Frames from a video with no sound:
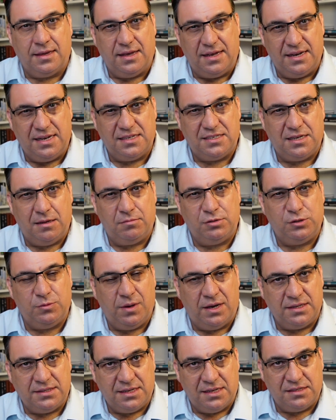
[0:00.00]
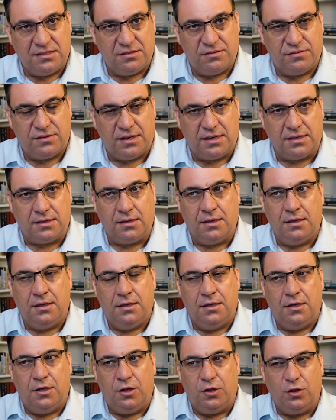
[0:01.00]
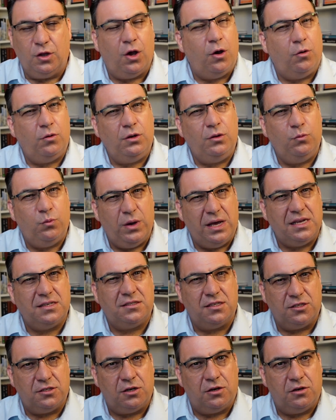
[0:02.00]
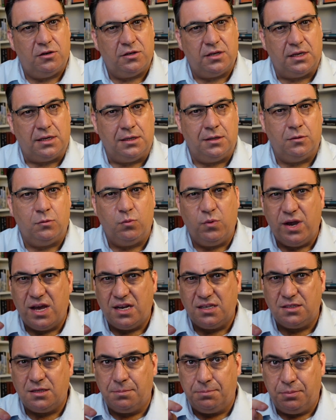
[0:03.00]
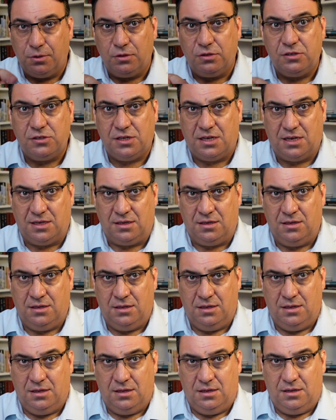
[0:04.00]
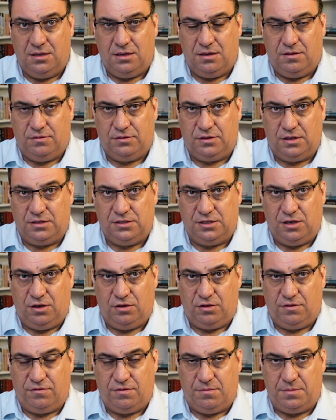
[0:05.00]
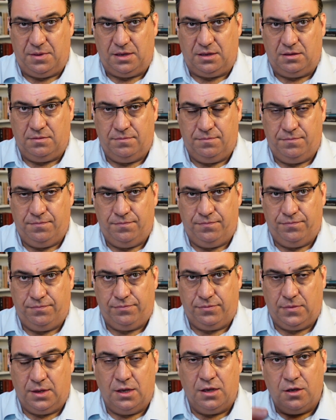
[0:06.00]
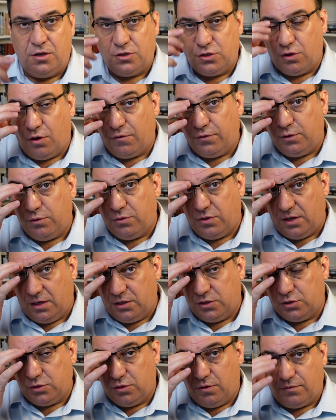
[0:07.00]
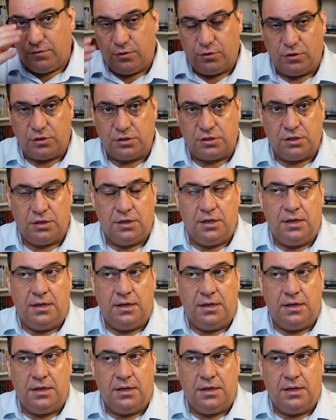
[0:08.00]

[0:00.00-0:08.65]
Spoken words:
And this helps you identify not only where's the target, where is the bullseye of that target for me. So a few things to avoid.